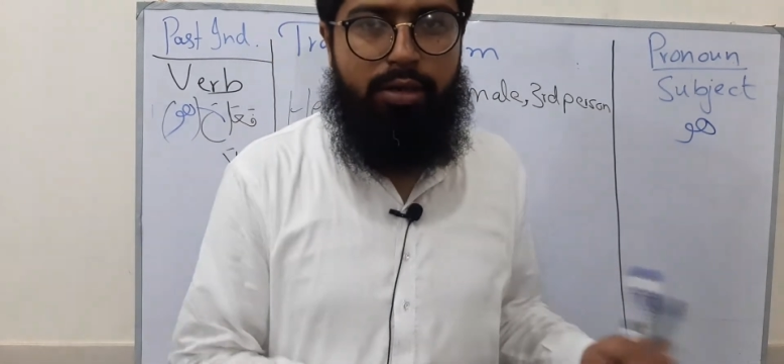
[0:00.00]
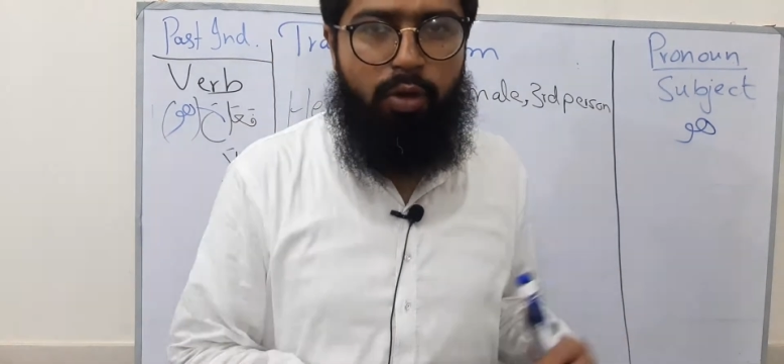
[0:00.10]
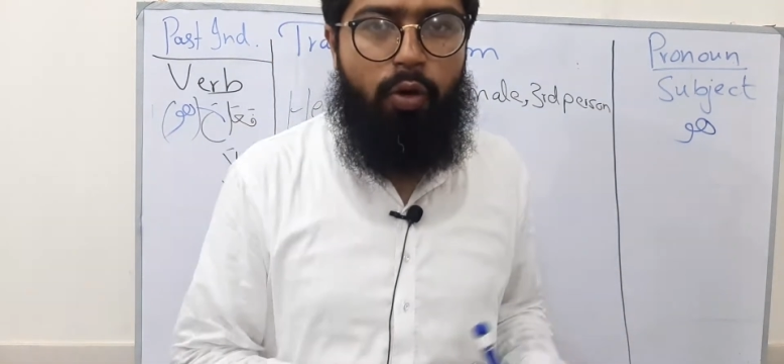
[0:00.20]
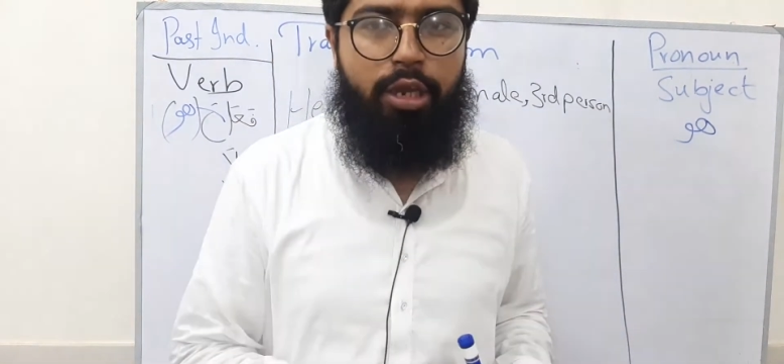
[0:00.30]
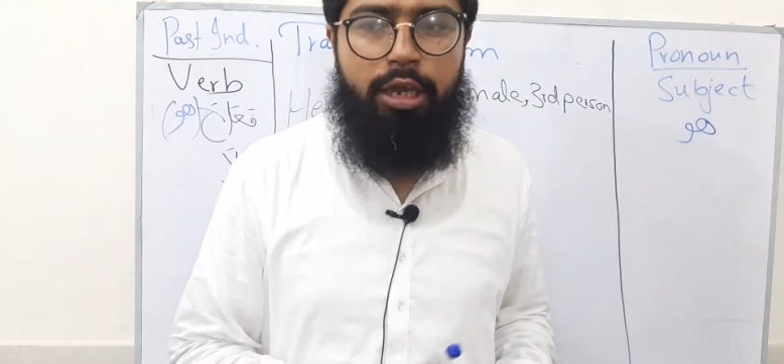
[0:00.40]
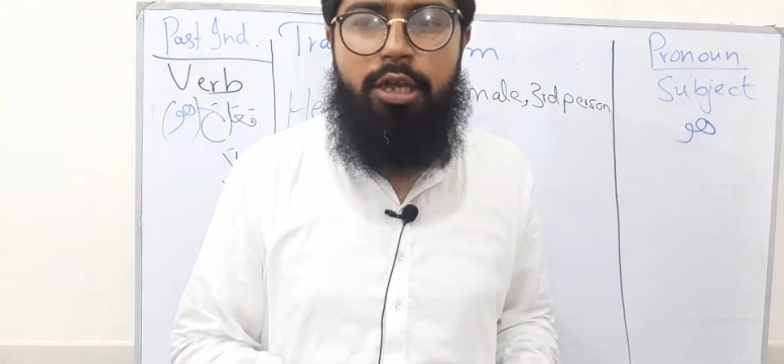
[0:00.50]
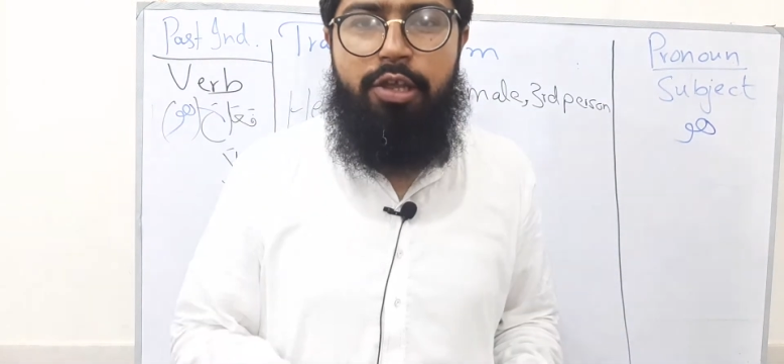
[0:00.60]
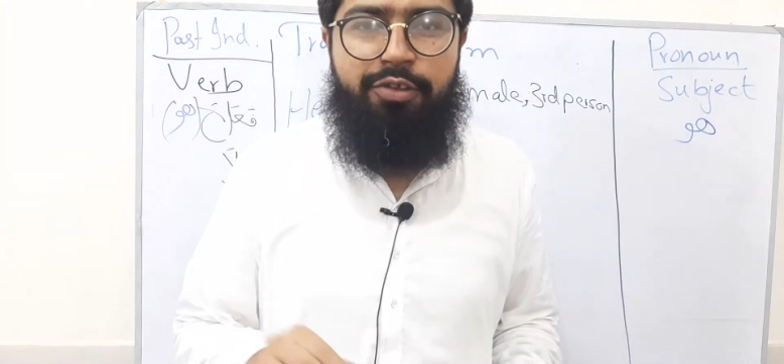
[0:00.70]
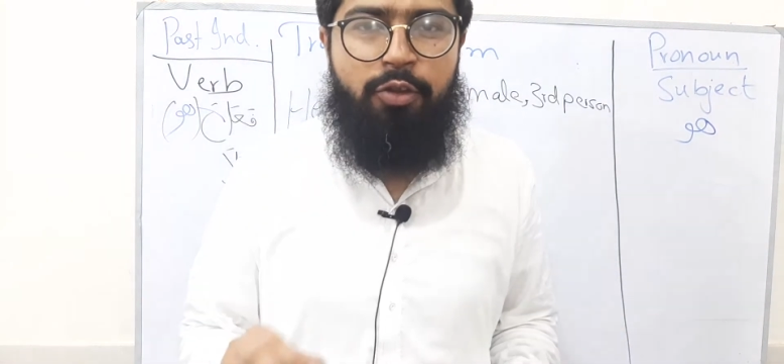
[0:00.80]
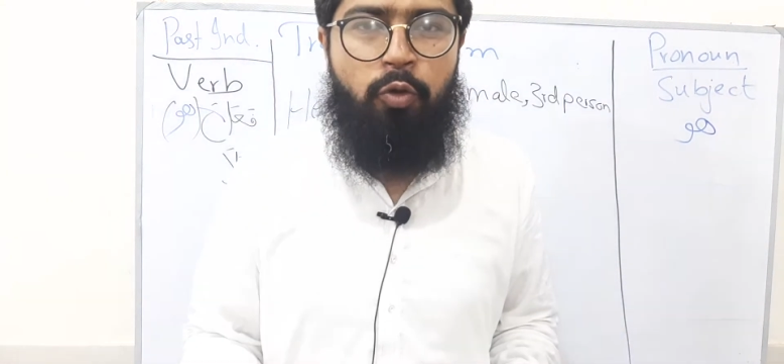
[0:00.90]
Okay,
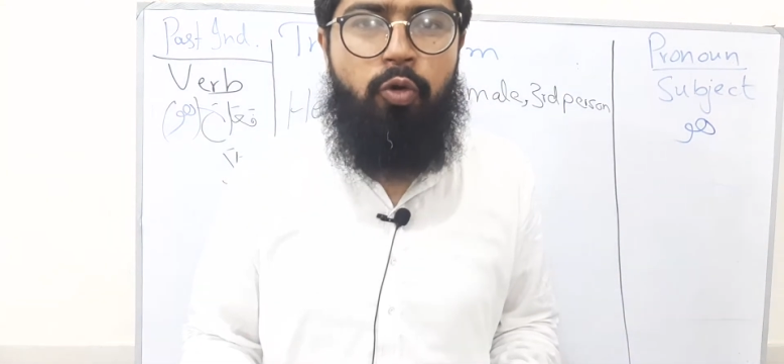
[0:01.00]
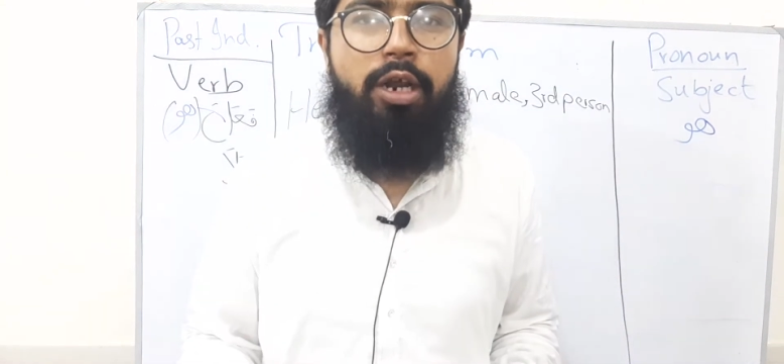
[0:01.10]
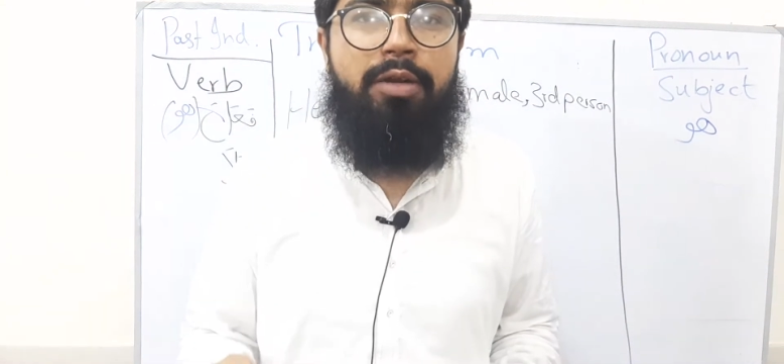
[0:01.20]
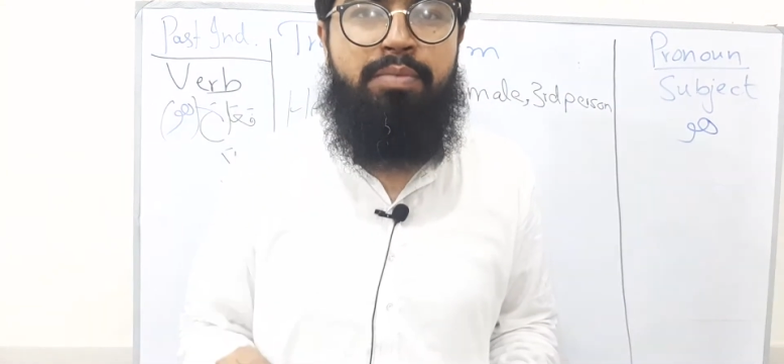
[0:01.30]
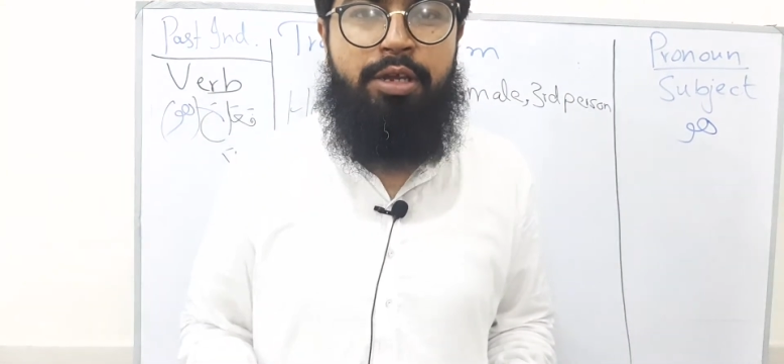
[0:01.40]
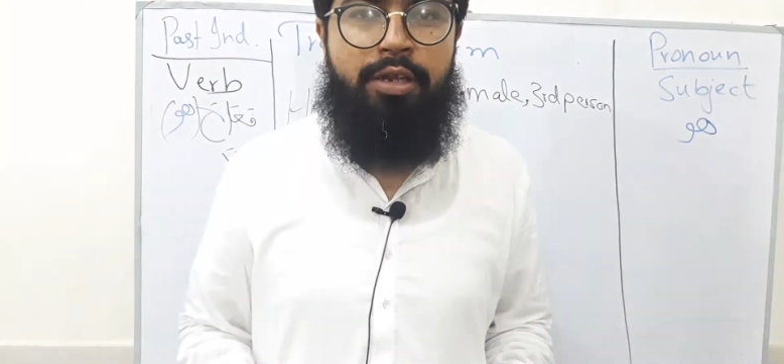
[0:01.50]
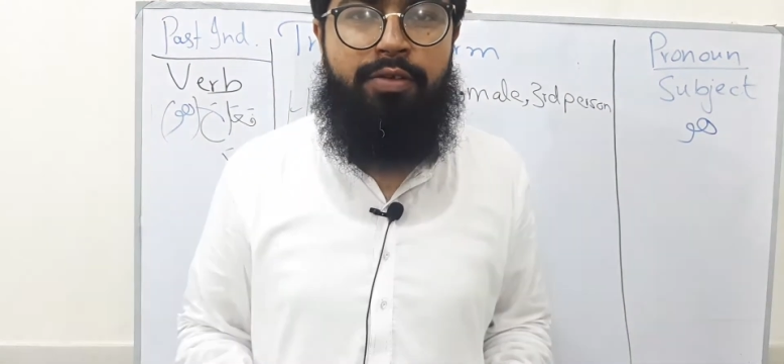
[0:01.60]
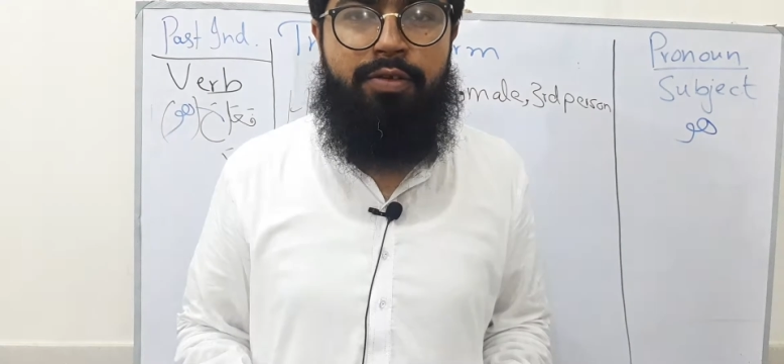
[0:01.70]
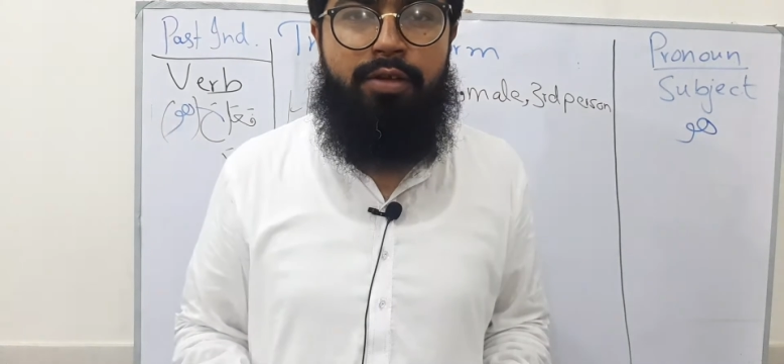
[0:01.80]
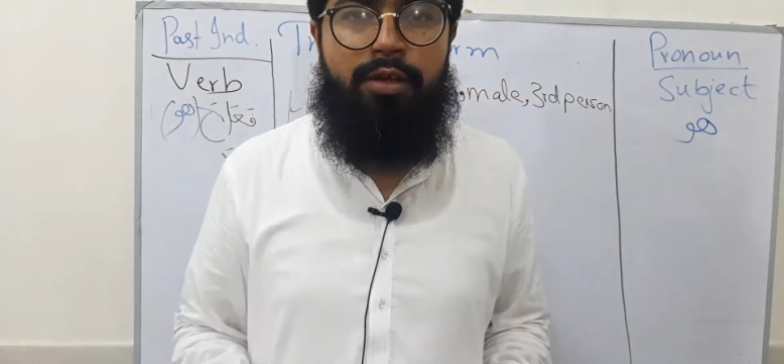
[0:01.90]
singular means